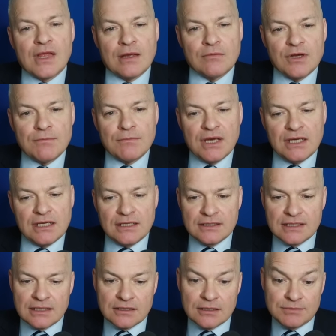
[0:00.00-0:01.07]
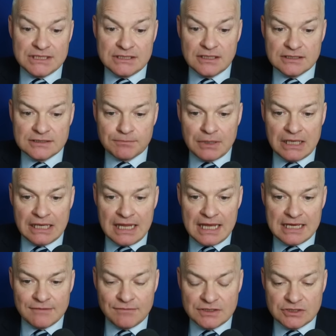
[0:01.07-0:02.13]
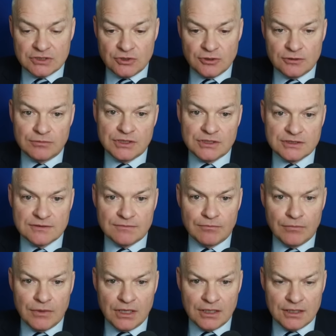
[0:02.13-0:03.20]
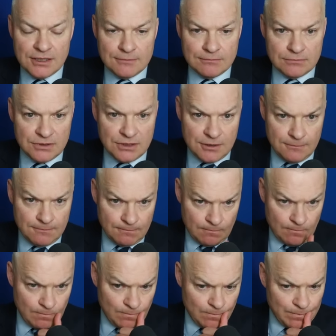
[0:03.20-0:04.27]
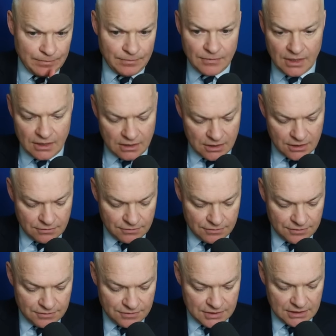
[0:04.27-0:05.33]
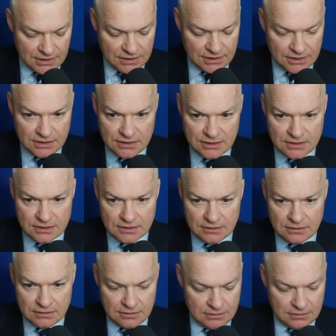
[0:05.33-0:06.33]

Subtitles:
Am I making that up? It does play if it's good because of mimed. I don't think it is.